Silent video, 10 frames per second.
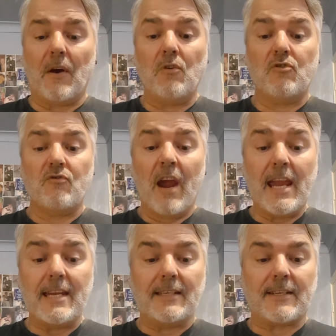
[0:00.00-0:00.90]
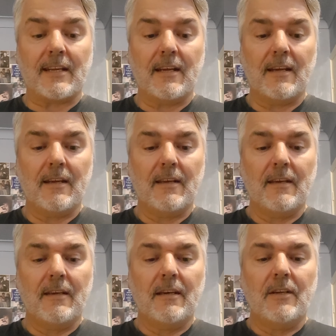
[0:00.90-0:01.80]
great.
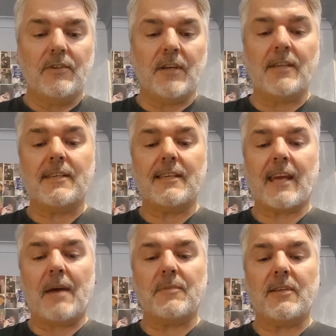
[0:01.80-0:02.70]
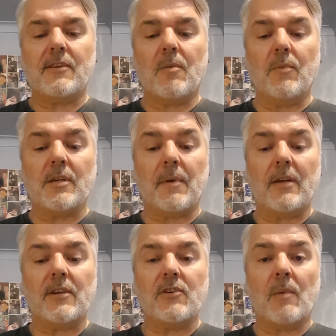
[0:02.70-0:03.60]
Just as Captain Tom was
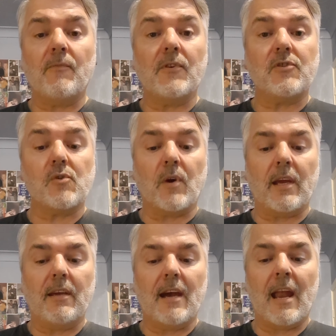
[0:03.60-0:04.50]
about to jump for joy,